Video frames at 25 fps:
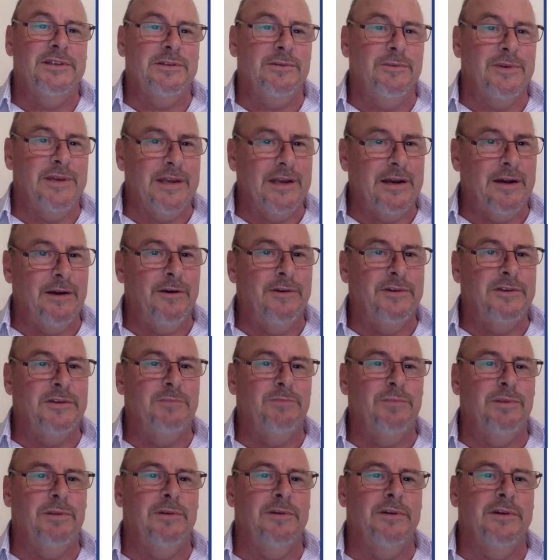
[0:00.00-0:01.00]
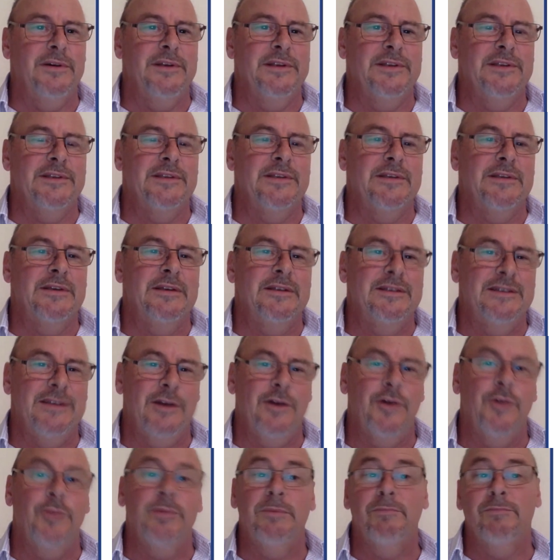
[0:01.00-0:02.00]
to encourage employers, to
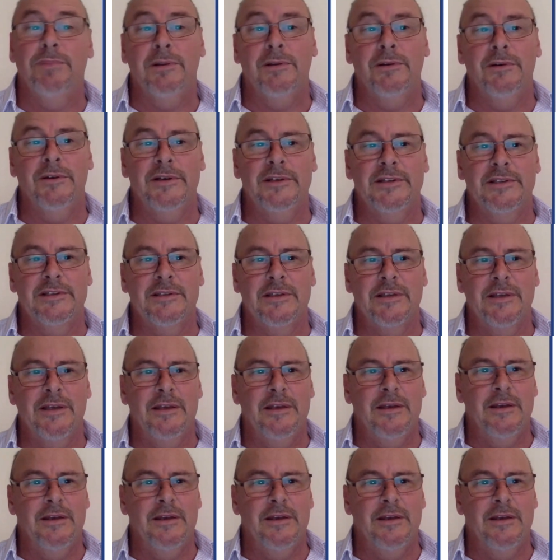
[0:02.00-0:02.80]
help employers